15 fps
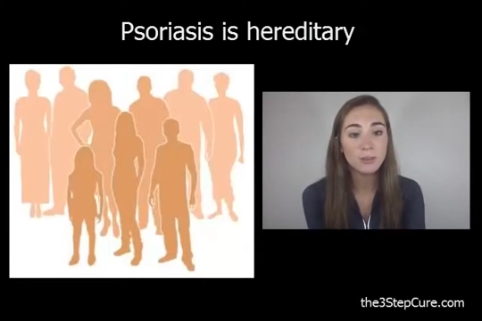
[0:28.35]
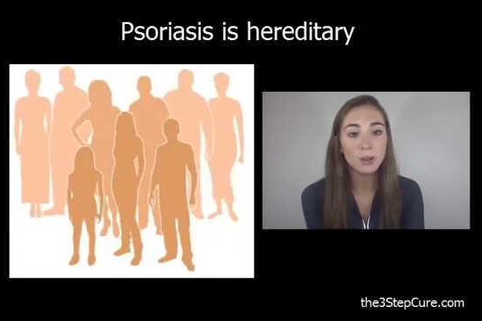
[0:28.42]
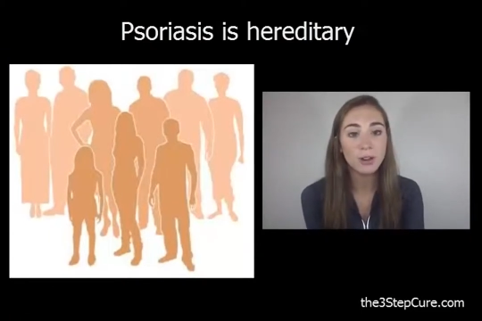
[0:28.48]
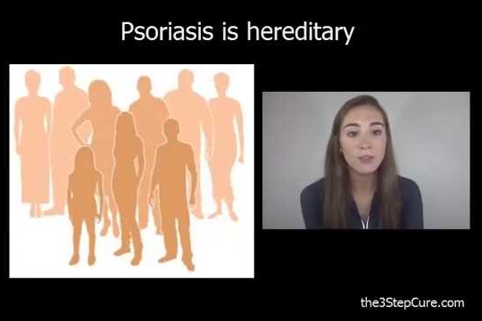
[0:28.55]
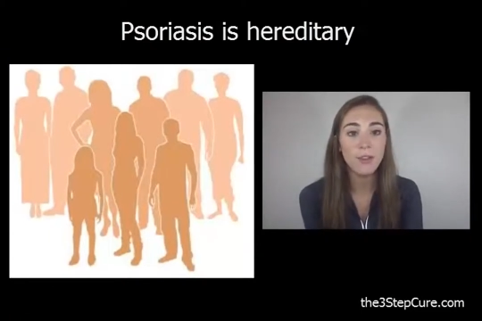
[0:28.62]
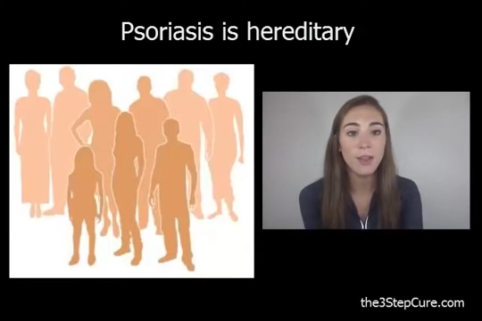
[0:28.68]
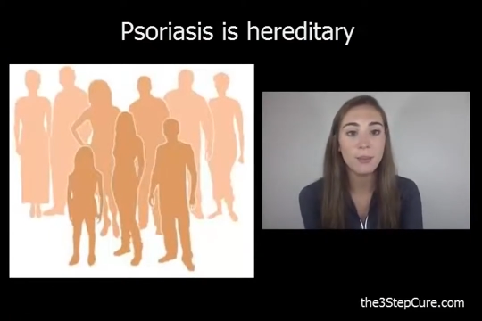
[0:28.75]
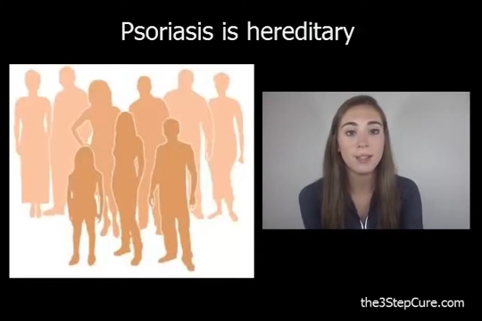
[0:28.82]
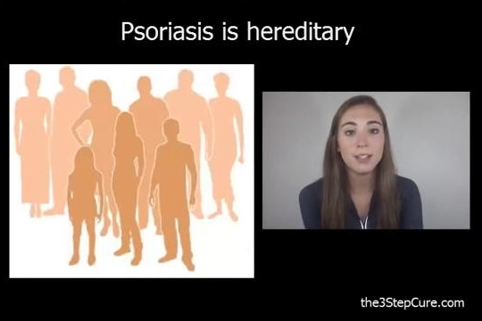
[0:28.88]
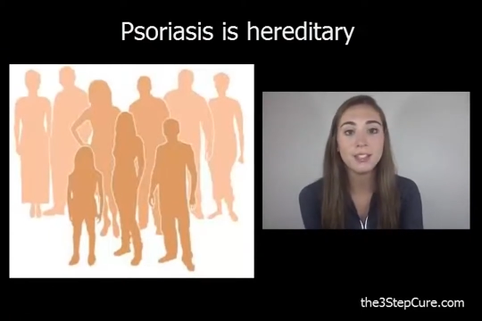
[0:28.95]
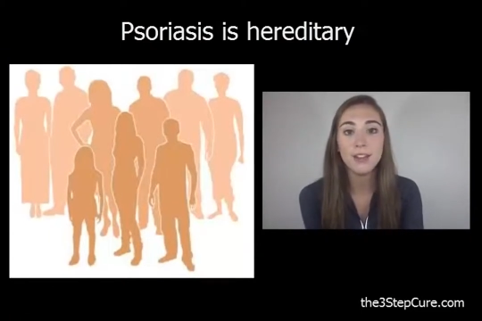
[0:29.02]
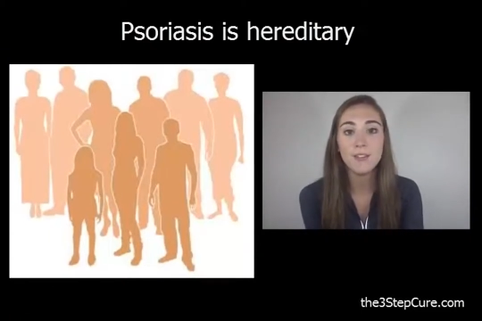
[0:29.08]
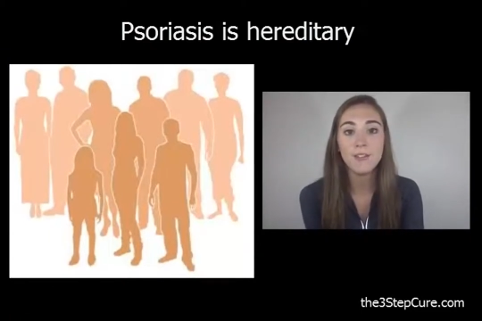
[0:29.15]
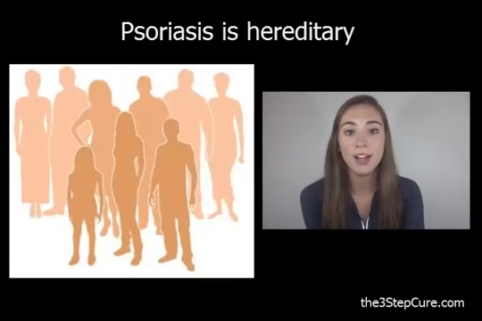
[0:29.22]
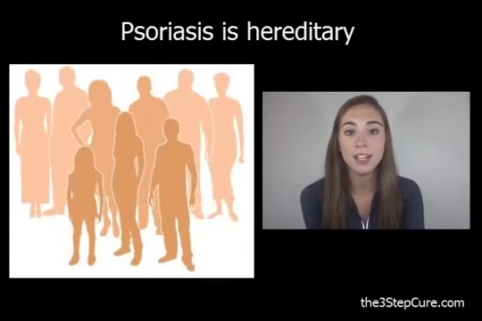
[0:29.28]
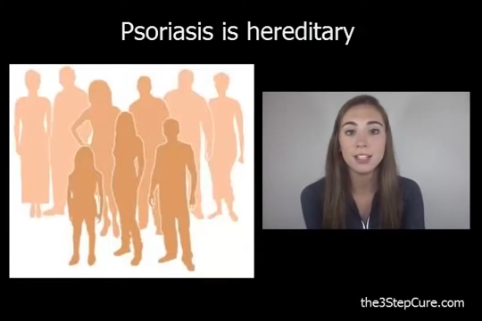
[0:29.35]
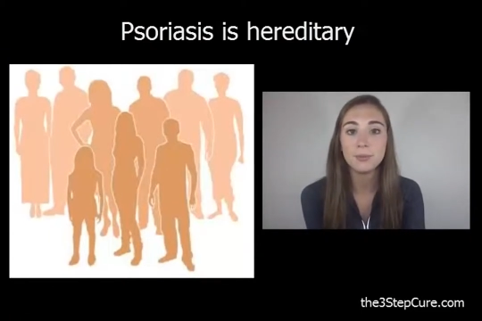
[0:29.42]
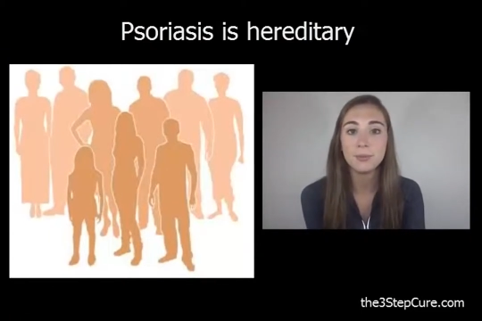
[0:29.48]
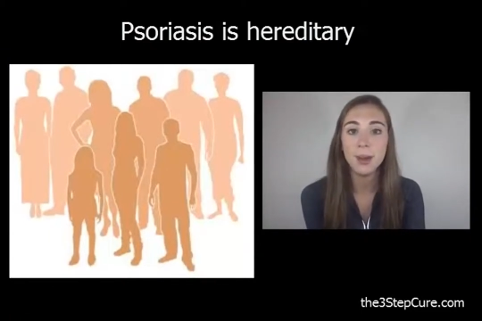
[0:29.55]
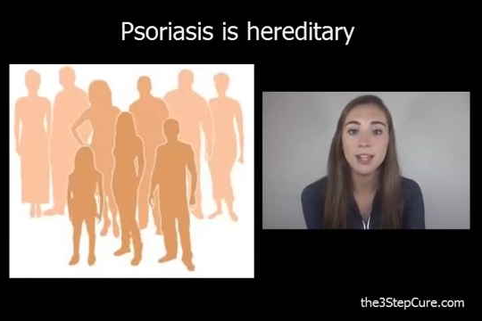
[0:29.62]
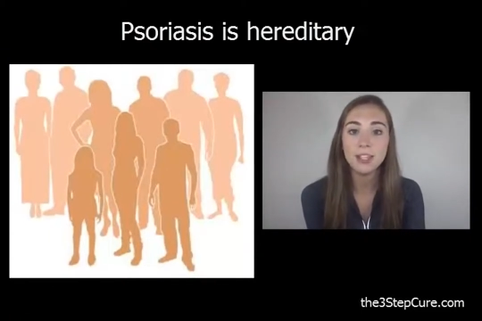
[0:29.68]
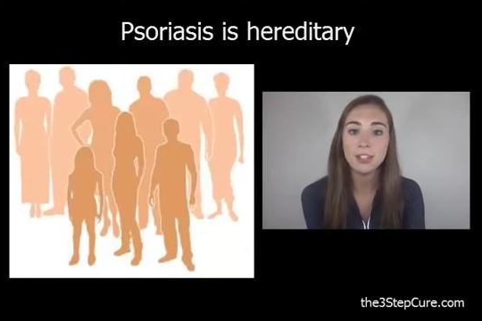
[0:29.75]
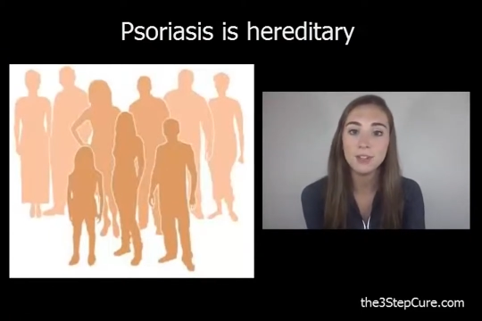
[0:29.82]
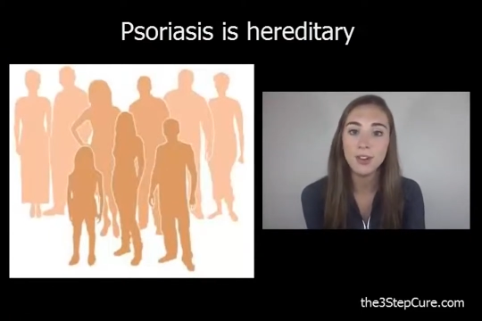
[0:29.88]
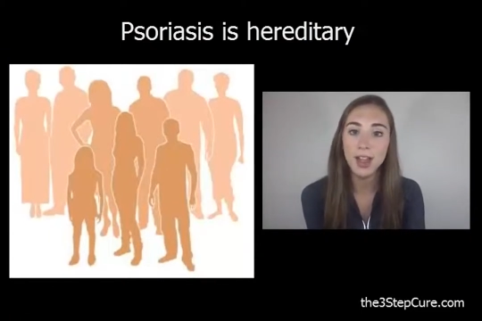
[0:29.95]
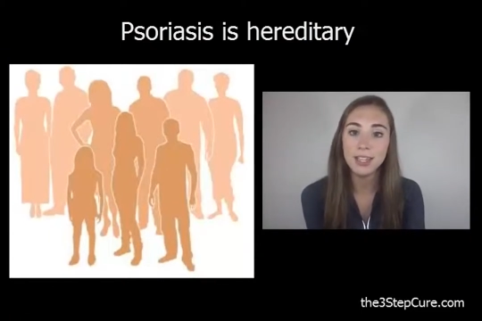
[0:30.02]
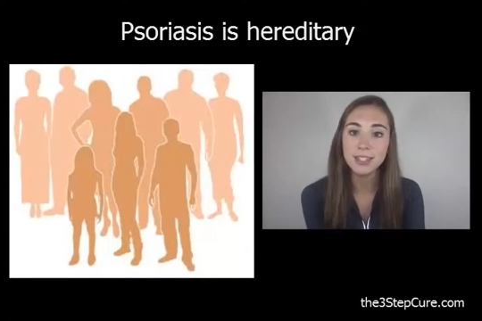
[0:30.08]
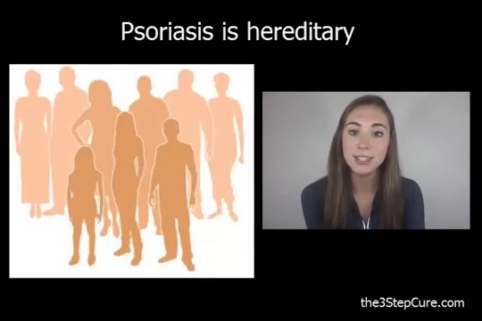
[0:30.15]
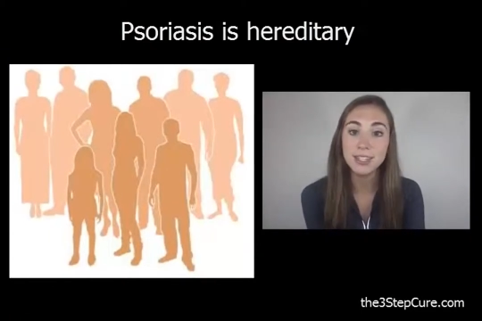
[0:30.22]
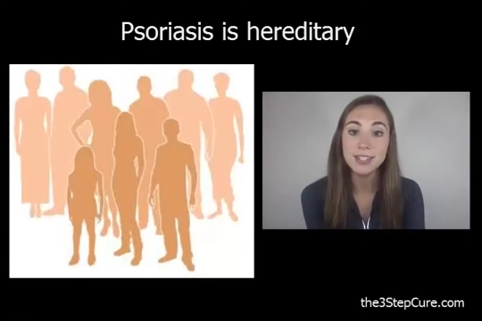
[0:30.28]
number of families affected by
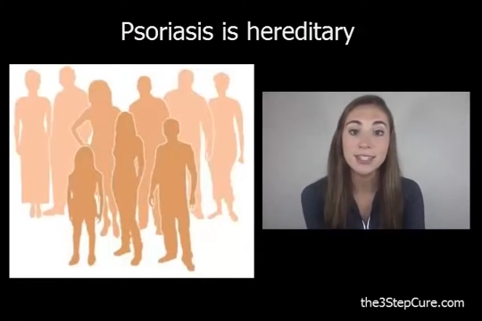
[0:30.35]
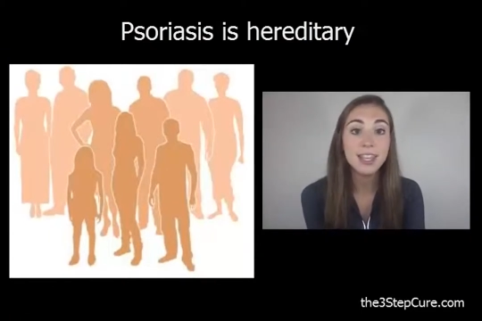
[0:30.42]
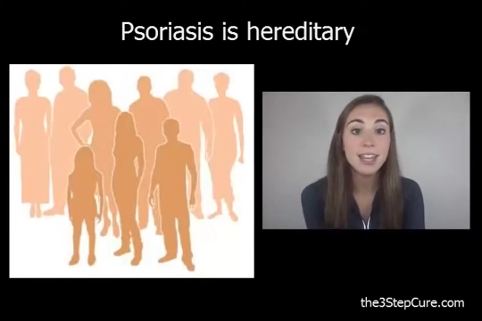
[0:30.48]
psoriasis and